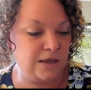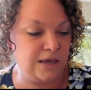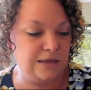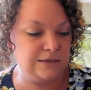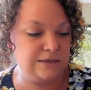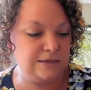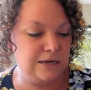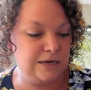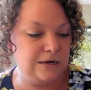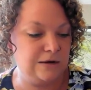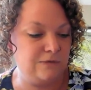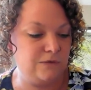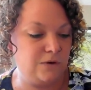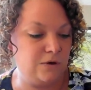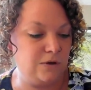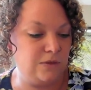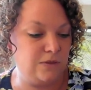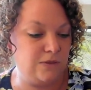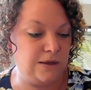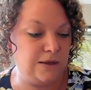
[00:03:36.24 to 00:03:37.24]
Can't say enough
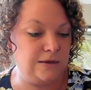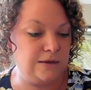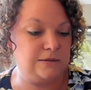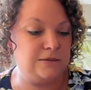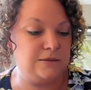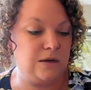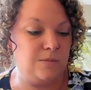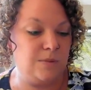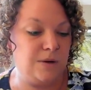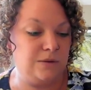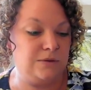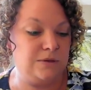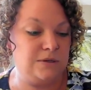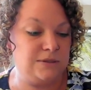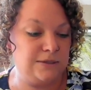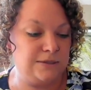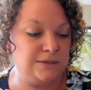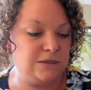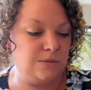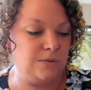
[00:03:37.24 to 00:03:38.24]
good things about the
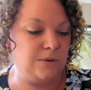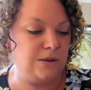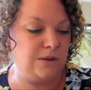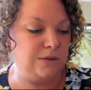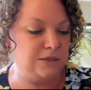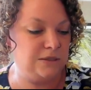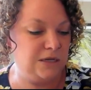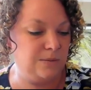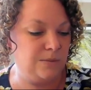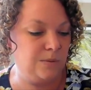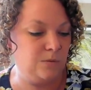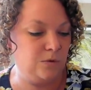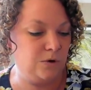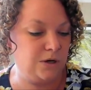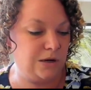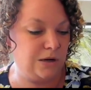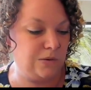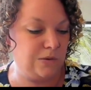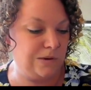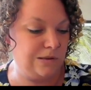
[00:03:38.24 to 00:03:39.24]
system and the team I'm
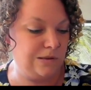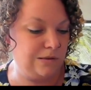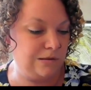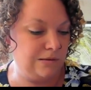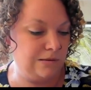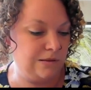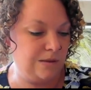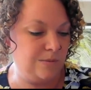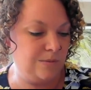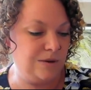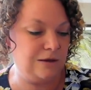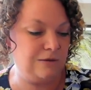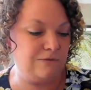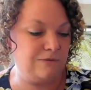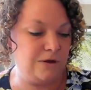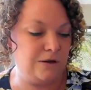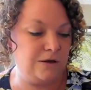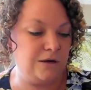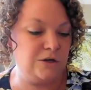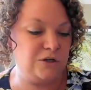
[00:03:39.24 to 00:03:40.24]
working with. They make it
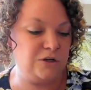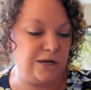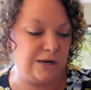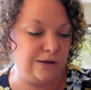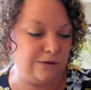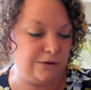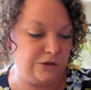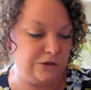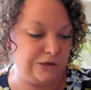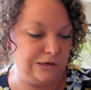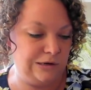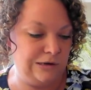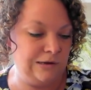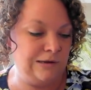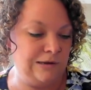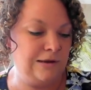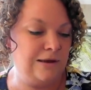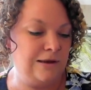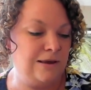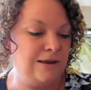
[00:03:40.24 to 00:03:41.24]
fun yet
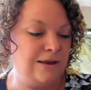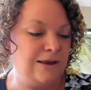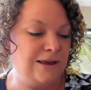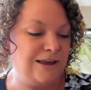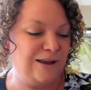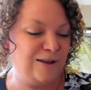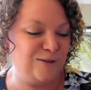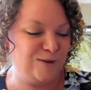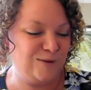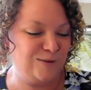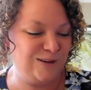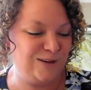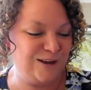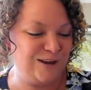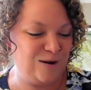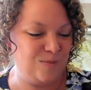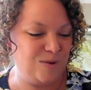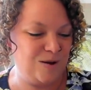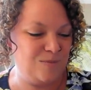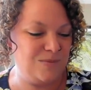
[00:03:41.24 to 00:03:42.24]
challenging and clearly
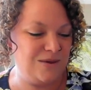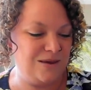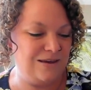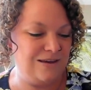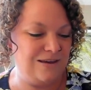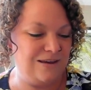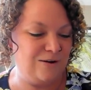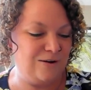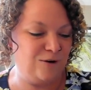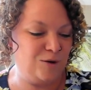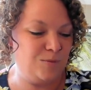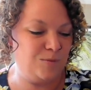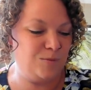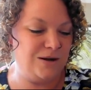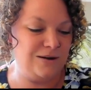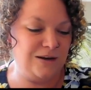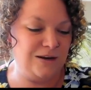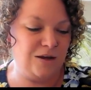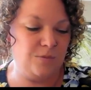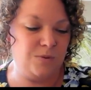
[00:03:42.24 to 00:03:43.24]
care about me and are
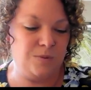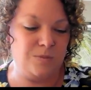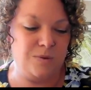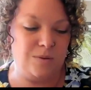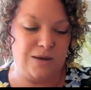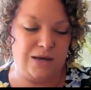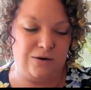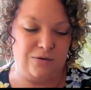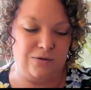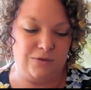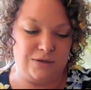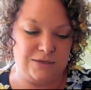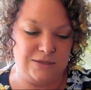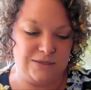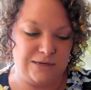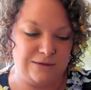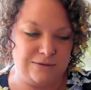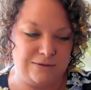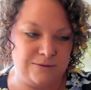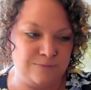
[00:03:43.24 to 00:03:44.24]
committed to helping me battle the
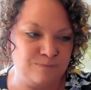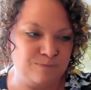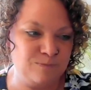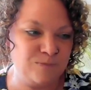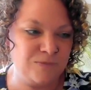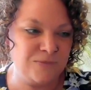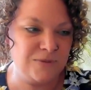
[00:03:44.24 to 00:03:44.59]
disease.